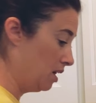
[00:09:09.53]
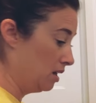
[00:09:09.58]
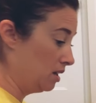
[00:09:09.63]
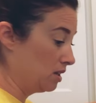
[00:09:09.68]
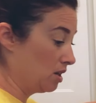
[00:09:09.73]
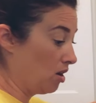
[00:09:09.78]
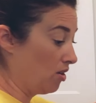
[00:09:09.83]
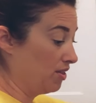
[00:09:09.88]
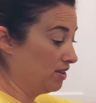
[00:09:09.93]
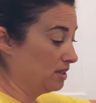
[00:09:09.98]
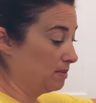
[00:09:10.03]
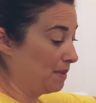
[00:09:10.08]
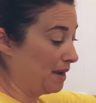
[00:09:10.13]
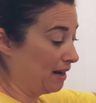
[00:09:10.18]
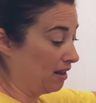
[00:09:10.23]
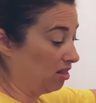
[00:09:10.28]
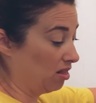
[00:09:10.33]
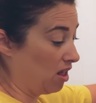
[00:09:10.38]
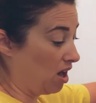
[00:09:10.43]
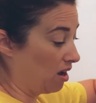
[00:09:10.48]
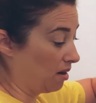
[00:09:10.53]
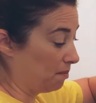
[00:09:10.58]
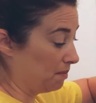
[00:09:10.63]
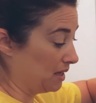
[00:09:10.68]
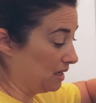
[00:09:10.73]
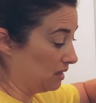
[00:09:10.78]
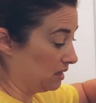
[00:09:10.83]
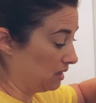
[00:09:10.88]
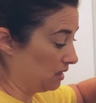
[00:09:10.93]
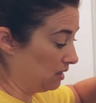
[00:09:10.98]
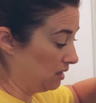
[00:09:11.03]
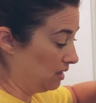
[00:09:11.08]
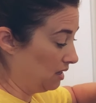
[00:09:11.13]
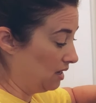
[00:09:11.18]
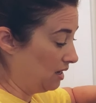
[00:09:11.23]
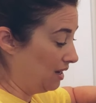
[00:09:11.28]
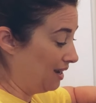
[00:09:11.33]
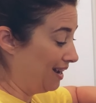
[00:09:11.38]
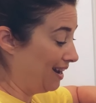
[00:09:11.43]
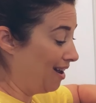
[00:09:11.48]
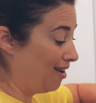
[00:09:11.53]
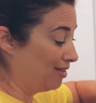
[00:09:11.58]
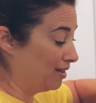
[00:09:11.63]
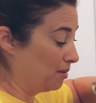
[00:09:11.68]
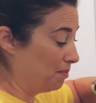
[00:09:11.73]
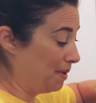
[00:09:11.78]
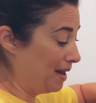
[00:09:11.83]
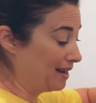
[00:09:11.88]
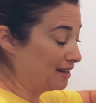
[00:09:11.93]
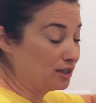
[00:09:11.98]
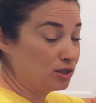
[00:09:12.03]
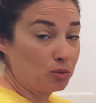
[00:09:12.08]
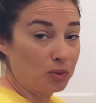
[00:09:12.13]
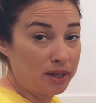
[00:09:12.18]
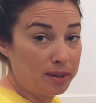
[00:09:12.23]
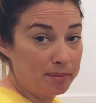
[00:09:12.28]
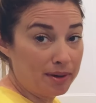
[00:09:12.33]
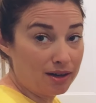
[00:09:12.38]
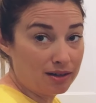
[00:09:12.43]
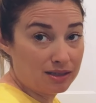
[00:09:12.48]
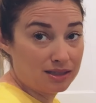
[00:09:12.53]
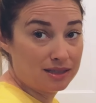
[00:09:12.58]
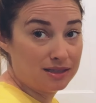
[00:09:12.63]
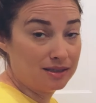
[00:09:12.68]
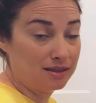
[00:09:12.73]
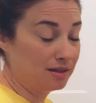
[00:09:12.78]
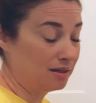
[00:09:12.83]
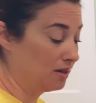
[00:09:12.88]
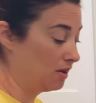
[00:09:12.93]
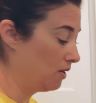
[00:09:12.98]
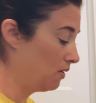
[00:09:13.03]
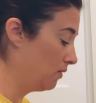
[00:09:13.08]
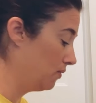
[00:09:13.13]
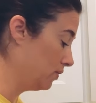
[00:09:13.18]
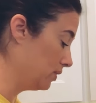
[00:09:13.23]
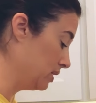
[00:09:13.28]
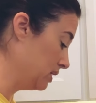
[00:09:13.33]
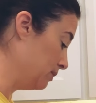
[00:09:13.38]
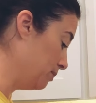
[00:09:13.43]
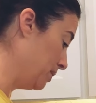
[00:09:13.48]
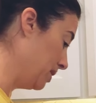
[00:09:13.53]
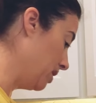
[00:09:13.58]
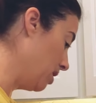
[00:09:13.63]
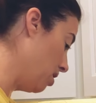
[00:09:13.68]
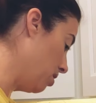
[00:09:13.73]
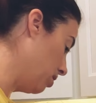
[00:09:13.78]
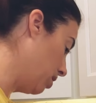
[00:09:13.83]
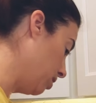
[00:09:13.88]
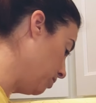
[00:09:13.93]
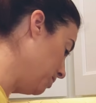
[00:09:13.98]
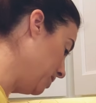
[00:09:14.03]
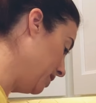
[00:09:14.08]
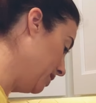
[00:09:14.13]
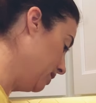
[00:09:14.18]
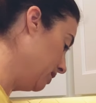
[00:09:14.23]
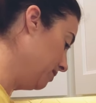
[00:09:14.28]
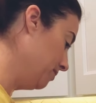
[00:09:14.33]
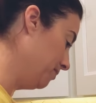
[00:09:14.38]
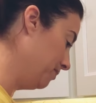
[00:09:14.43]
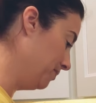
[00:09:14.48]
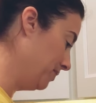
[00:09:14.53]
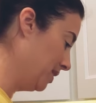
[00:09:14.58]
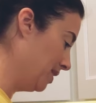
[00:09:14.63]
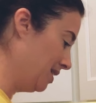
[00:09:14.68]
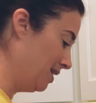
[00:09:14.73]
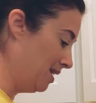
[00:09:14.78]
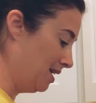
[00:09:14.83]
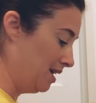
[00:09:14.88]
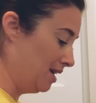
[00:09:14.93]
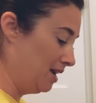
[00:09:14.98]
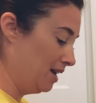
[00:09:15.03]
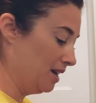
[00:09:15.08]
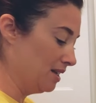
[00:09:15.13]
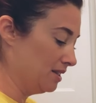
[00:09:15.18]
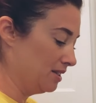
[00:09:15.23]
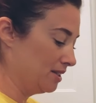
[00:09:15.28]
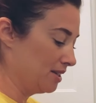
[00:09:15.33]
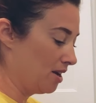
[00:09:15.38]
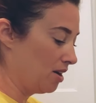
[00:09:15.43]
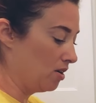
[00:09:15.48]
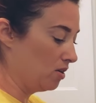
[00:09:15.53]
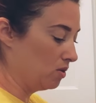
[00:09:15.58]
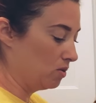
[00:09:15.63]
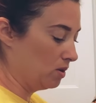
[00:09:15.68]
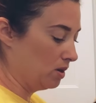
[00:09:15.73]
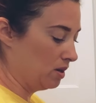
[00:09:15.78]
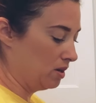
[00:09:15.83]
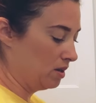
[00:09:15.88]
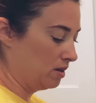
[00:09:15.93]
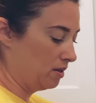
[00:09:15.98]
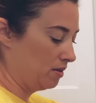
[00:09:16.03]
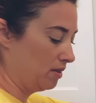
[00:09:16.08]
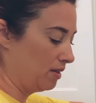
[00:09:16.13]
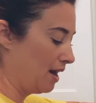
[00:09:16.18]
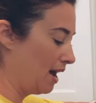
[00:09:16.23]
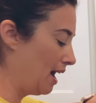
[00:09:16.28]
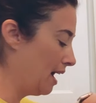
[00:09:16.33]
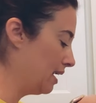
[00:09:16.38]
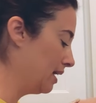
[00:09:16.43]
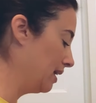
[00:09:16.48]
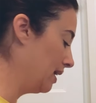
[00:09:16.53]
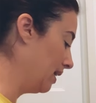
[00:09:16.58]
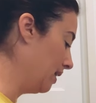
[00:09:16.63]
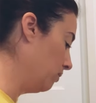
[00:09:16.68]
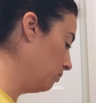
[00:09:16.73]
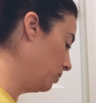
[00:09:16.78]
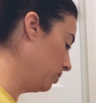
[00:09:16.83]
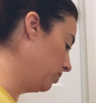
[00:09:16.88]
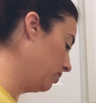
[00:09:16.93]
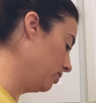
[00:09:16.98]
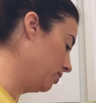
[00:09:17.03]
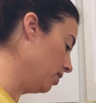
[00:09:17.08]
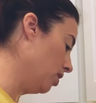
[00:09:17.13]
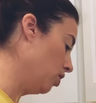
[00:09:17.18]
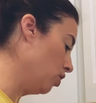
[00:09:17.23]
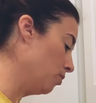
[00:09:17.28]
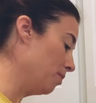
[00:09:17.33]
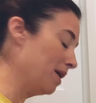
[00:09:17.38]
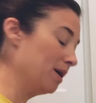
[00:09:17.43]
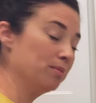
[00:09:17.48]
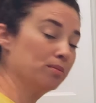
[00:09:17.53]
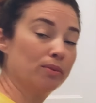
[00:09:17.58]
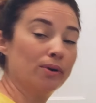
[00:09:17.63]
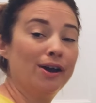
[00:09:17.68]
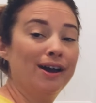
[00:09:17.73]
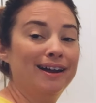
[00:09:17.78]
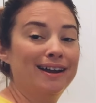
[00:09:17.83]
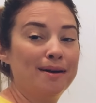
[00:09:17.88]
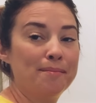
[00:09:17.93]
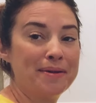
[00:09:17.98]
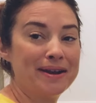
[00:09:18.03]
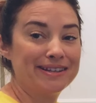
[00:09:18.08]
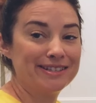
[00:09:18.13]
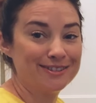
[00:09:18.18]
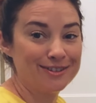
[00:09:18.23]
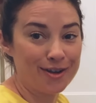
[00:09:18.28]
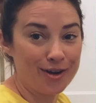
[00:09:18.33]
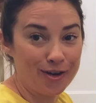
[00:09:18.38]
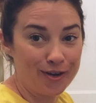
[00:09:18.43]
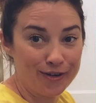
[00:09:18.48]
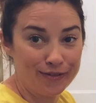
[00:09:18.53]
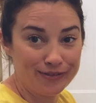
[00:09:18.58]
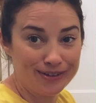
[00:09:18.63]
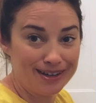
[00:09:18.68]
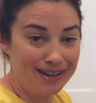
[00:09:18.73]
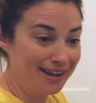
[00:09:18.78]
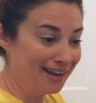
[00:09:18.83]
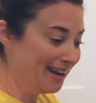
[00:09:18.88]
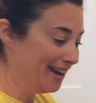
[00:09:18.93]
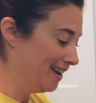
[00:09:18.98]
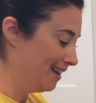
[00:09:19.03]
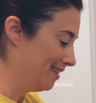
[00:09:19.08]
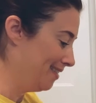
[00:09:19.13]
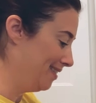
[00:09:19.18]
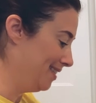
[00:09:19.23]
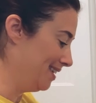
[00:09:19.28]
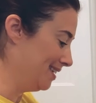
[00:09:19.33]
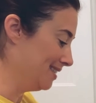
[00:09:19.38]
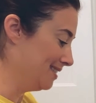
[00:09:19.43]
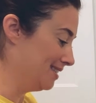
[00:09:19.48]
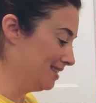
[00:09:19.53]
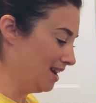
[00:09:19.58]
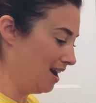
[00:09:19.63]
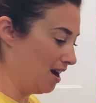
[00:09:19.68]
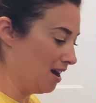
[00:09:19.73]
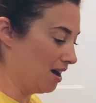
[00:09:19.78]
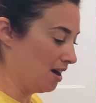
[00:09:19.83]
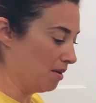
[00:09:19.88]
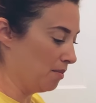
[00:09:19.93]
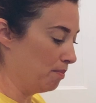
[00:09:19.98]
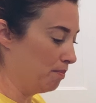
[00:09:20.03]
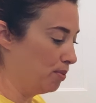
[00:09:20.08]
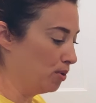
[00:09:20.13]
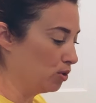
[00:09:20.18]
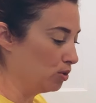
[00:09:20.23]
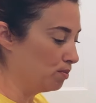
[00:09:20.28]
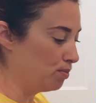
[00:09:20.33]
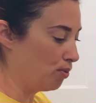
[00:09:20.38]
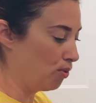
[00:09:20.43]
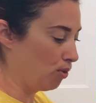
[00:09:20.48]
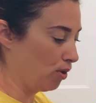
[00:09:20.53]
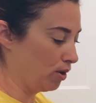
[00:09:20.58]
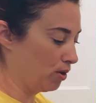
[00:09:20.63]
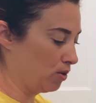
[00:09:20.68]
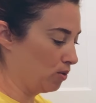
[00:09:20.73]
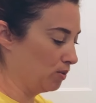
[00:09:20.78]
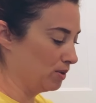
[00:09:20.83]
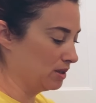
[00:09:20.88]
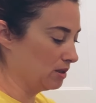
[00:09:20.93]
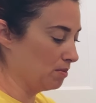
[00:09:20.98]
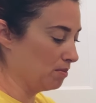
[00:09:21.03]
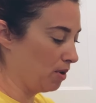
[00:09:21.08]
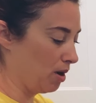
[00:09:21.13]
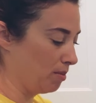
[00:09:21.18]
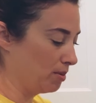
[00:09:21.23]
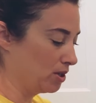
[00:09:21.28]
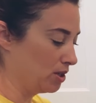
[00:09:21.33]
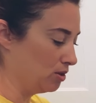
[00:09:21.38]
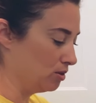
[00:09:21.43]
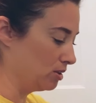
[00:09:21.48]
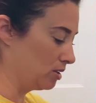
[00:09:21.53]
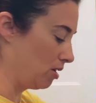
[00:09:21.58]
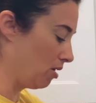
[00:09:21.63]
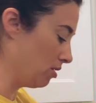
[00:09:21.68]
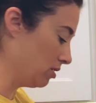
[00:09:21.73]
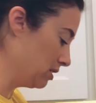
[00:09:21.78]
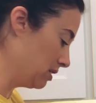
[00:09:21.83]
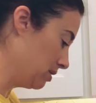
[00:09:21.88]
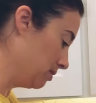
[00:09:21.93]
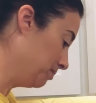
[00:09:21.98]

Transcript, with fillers: Y'all, this made a lot of meat. And I only paid 20 bucks for this big hunk of meat. And so that and with homemade bread, I'm gonna serve this uh, pulled pork with some barbecue sauce